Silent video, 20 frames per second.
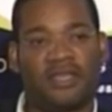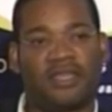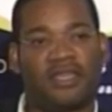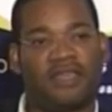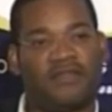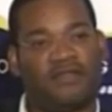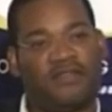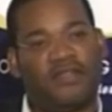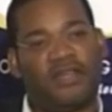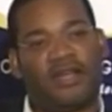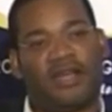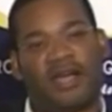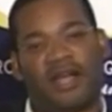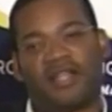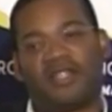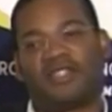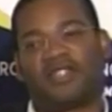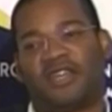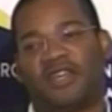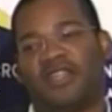if your
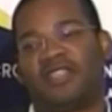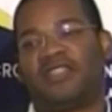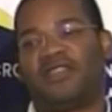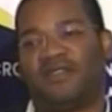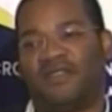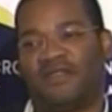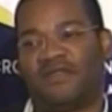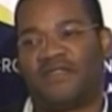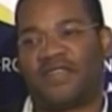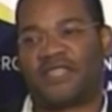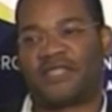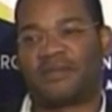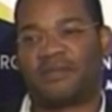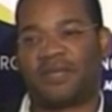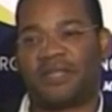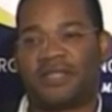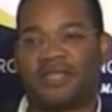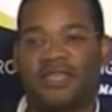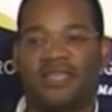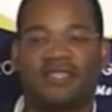alternative
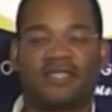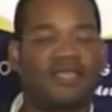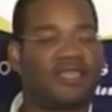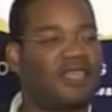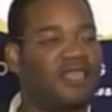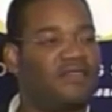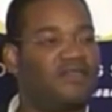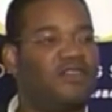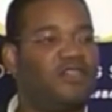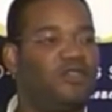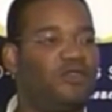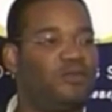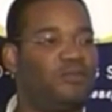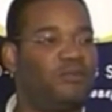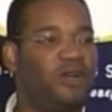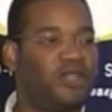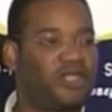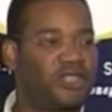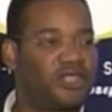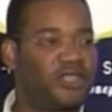investment isn't giving you
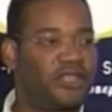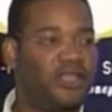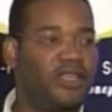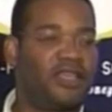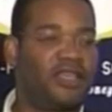much,